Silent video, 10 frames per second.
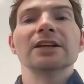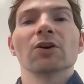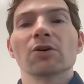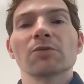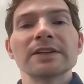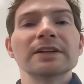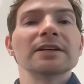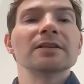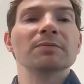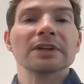He
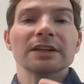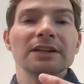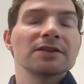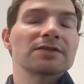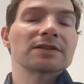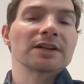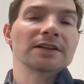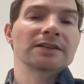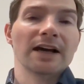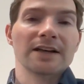already believes
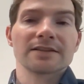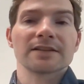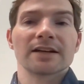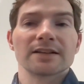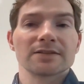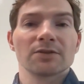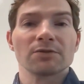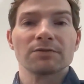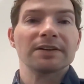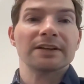that he has that
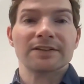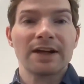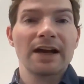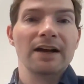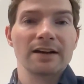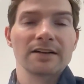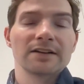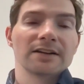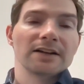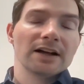already there.
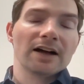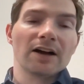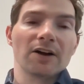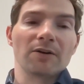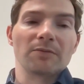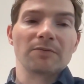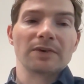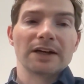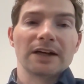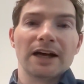
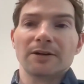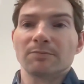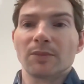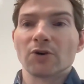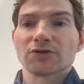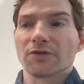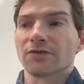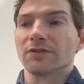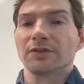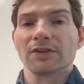And most of
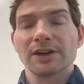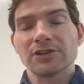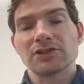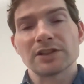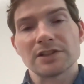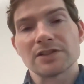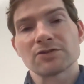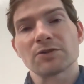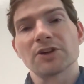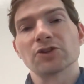the knowledge he's
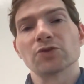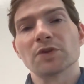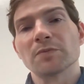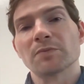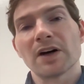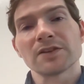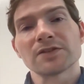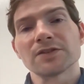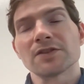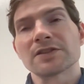trying to impart
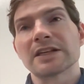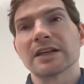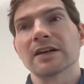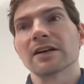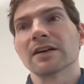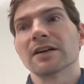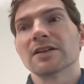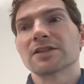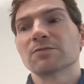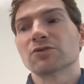on us here
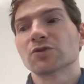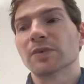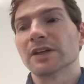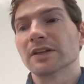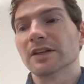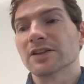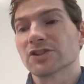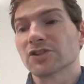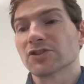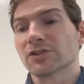seems to be
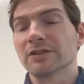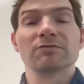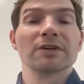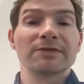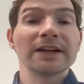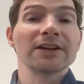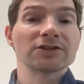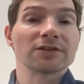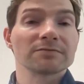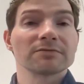essentially
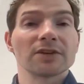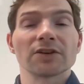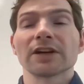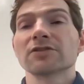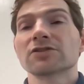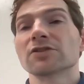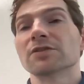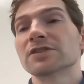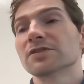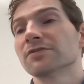revelation. Okay, so
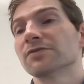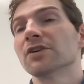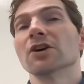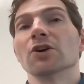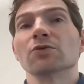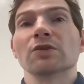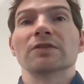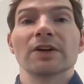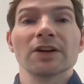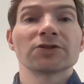it's of
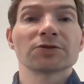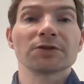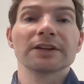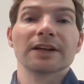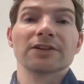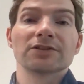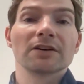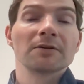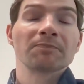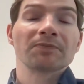revelatory nature
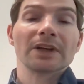